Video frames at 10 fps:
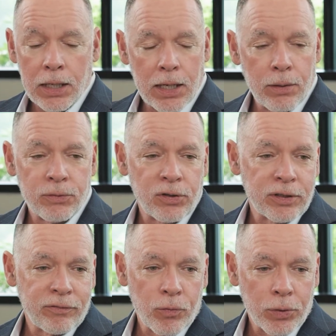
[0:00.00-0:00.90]
I would tell
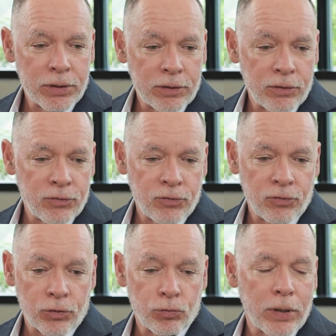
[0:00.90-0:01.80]
everyone that this is
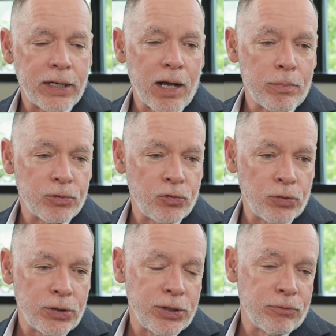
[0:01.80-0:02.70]
a great
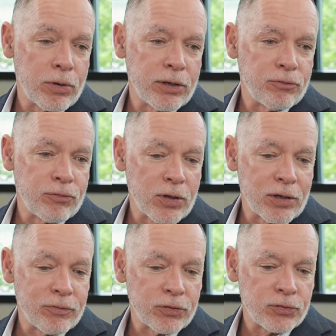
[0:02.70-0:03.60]
opportunity right in front
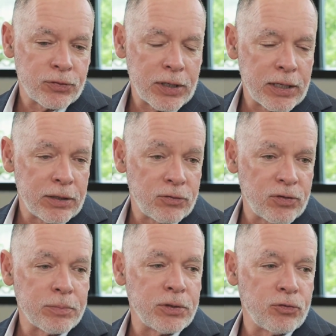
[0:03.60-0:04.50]
of us, and it's
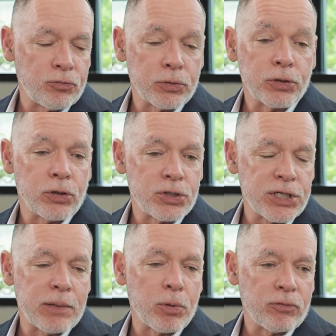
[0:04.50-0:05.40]
something that's really going to
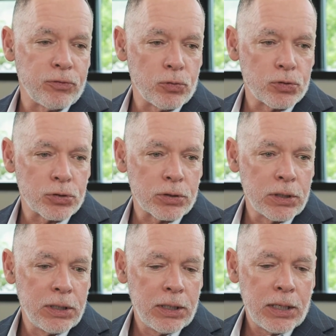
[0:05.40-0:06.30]
shape our future.
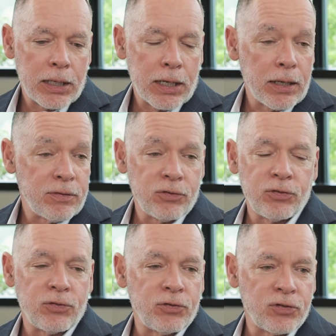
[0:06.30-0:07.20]
This
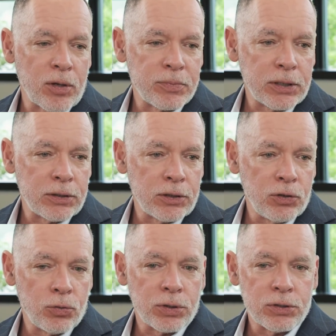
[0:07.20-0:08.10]
isn't something that
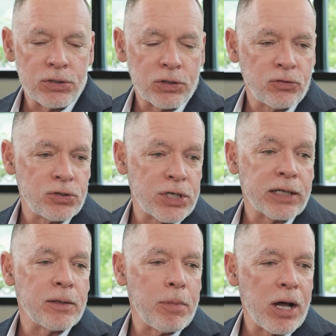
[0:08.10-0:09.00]
you can just
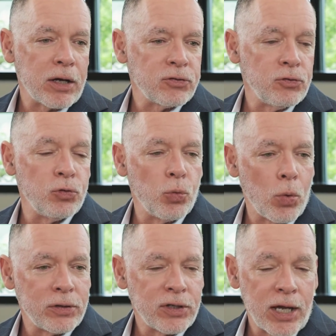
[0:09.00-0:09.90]
check the box and do
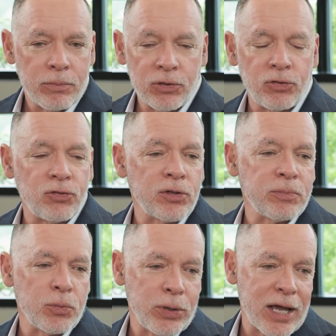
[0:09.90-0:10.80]
one time. This is
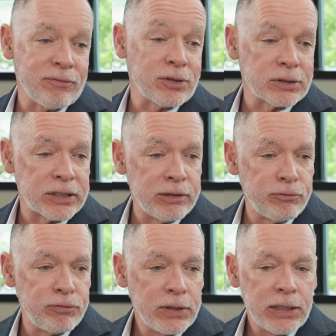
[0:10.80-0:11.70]
something we have to
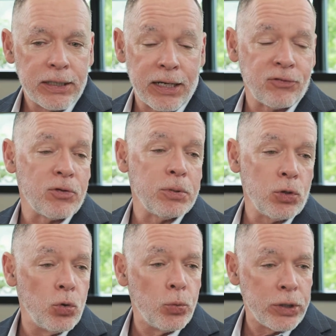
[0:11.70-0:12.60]
live. It has to be
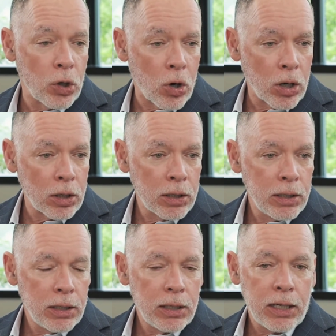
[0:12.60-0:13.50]
who we are.
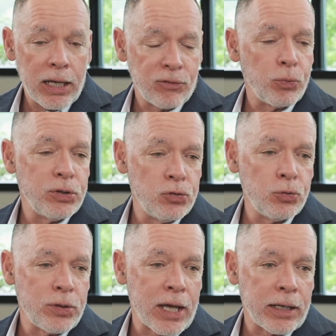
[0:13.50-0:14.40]
And if we
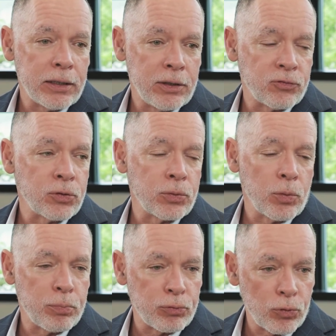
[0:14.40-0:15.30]
do that, it's going to
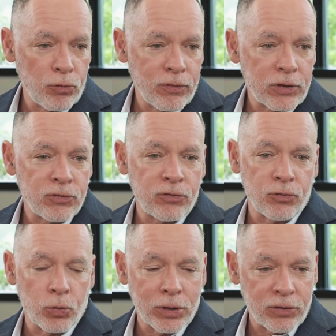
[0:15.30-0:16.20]
improve us as
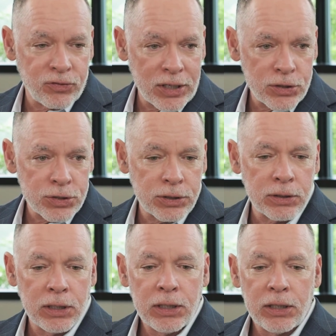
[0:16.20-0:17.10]
an
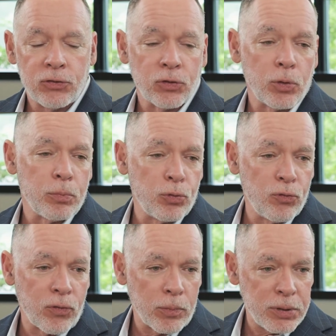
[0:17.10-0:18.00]
organization. It's going to
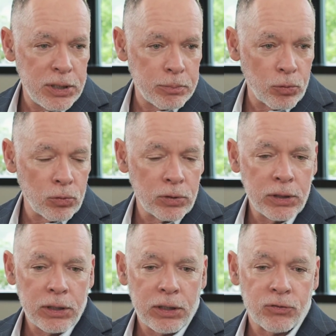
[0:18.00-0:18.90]
improve our people.
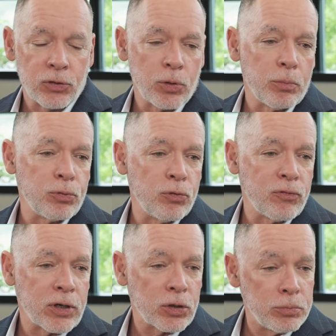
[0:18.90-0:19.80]
It's going to improve
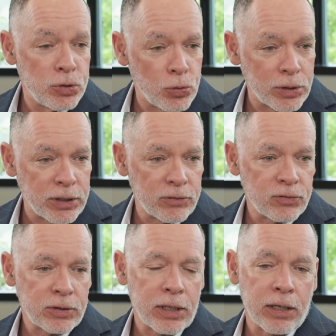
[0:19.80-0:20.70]
our communities.